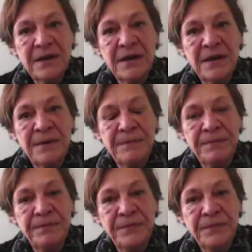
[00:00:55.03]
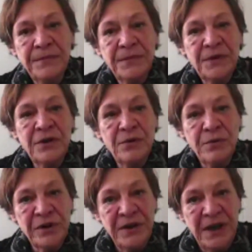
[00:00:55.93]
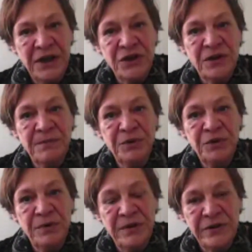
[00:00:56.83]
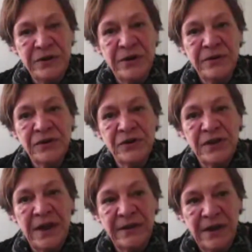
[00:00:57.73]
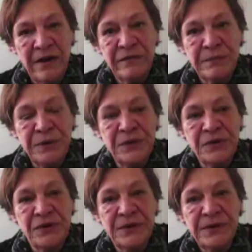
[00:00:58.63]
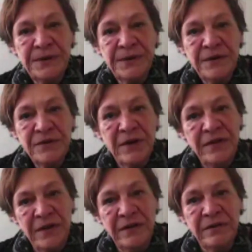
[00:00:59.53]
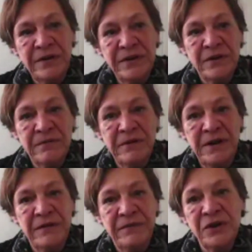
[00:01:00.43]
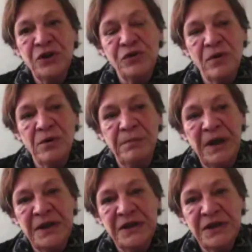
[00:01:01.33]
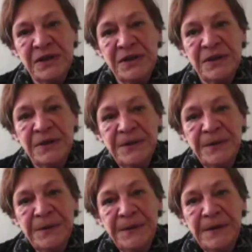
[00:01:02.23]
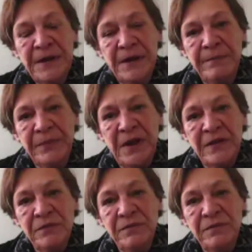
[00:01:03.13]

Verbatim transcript: um, the coordination between the donors and the government. So I think there is already a very strong basis. Um, at the